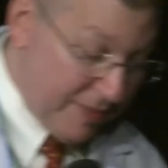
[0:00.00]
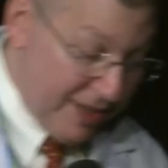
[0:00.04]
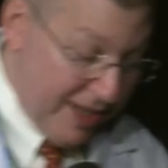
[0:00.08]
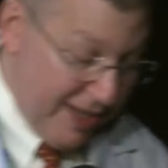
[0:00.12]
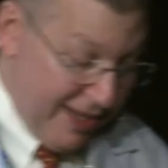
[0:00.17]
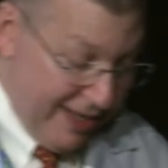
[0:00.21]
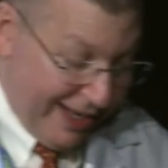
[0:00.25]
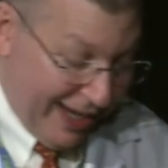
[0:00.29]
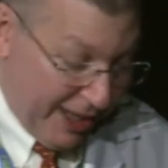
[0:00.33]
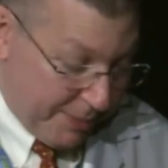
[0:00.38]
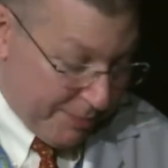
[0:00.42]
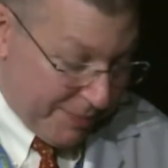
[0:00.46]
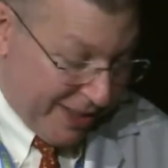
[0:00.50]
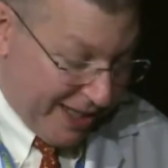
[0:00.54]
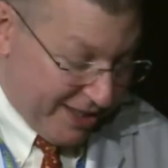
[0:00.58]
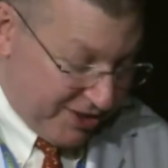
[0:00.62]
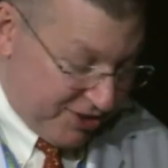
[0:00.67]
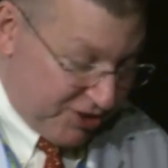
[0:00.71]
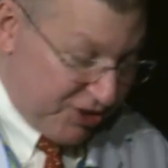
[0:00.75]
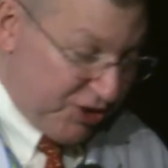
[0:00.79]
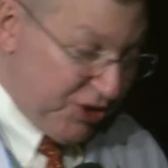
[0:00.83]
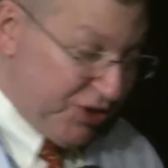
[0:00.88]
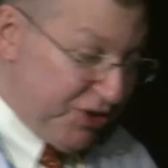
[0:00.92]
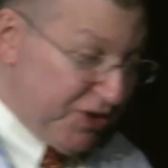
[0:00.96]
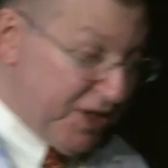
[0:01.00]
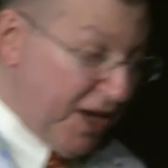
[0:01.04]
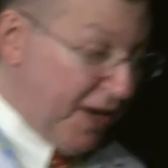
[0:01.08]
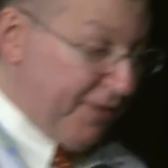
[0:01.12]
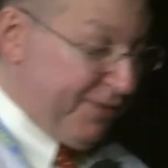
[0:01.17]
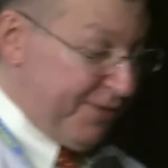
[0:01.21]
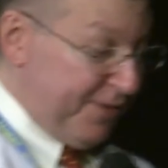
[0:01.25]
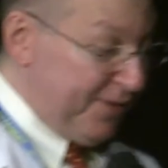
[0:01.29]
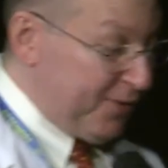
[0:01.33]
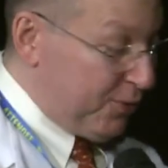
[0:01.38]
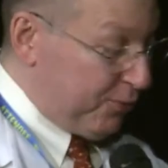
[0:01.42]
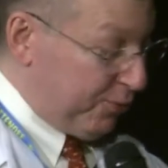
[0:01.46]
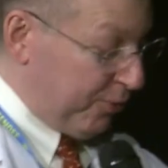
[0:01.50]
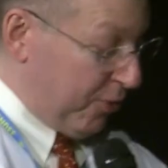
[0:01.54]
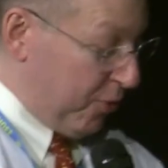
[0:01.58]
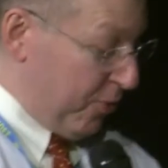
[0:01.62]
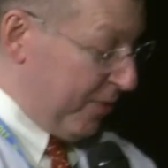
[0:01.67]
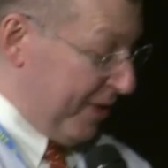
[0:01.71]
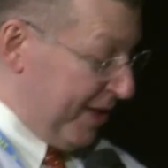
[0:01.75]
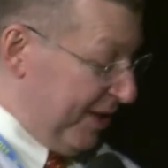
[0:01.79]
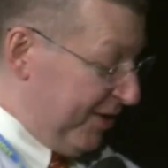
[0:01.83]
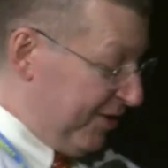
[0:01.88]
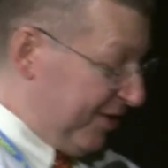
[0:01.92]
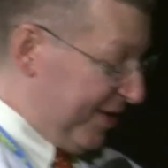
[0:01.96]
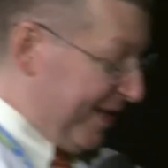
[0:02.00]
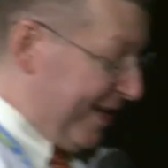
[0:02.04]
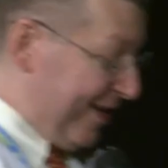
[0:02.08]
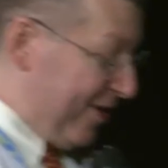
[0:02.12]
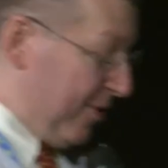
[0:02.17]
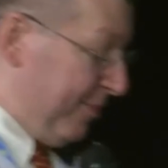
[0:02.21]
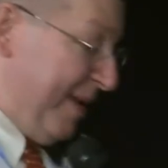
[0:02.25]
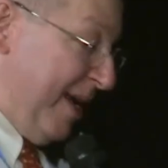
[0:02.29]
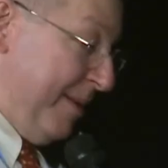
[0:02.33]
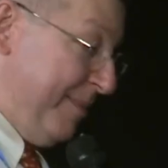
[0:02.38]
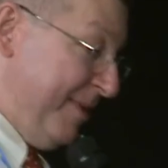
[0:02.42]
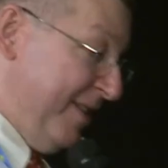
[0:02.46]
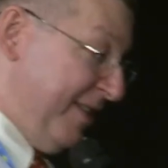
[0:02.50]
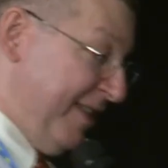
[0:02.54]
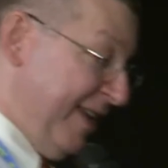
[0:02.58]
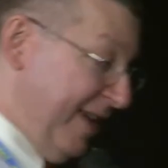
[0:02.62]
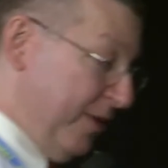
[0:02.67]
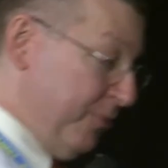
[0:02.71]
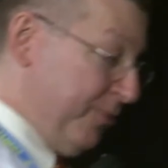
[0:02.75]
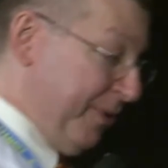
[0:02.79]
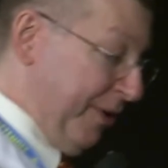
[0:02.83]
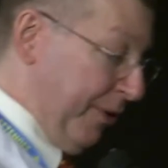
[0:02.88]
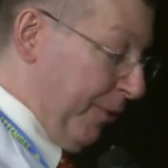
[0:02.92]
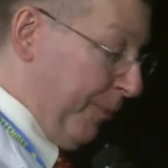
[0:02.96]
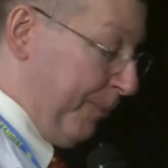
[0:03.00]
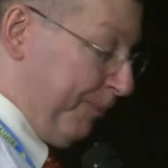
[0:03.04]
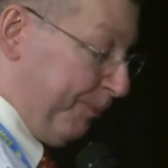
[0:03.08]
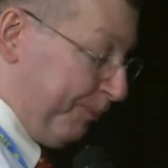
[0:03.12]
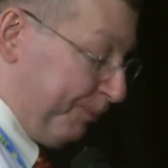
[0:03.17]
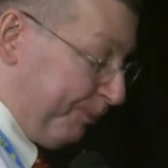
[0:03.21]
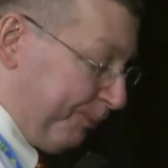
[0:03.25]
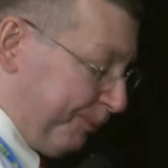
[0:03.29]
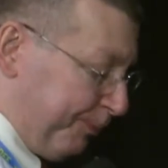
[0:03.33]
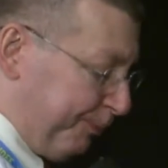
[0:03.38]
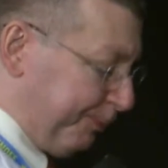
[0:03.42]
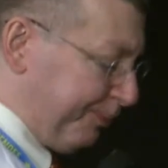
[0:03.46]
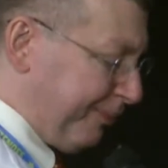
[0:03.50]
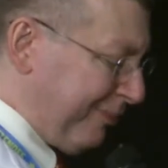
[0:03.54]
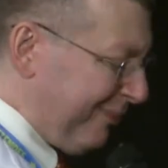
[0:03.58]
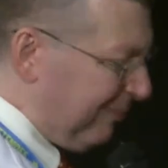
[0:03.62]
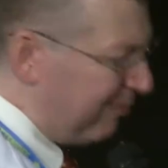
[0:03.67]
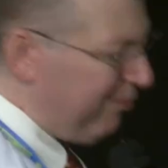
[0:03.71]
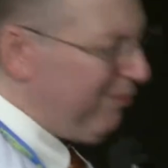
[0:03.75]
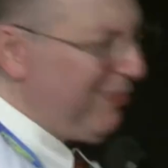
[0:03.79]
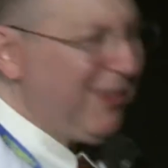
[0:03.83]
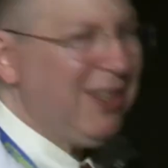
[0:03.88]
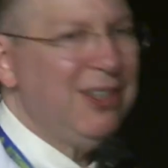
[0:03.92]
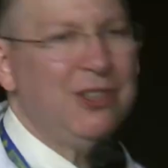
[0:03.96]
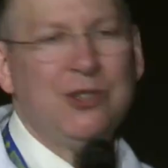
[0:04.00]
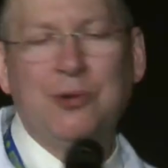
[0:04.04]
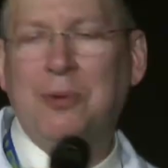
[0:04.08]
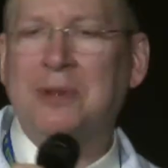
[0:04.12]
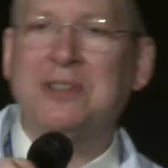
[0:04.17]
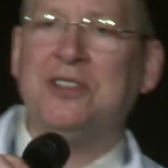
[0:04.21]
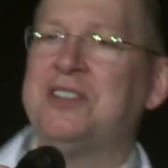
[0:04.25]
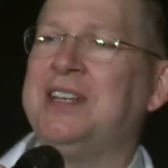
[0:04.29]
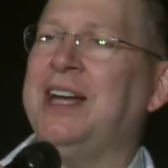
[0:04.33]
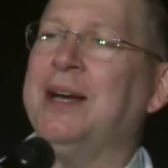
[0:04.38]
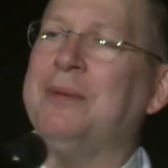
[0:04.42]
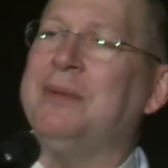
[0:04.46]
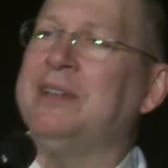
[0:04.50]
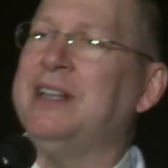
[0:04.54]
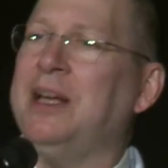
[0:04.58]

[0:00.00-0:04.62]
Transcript: and my stuff crew is there, maybe they will. Do you understand what I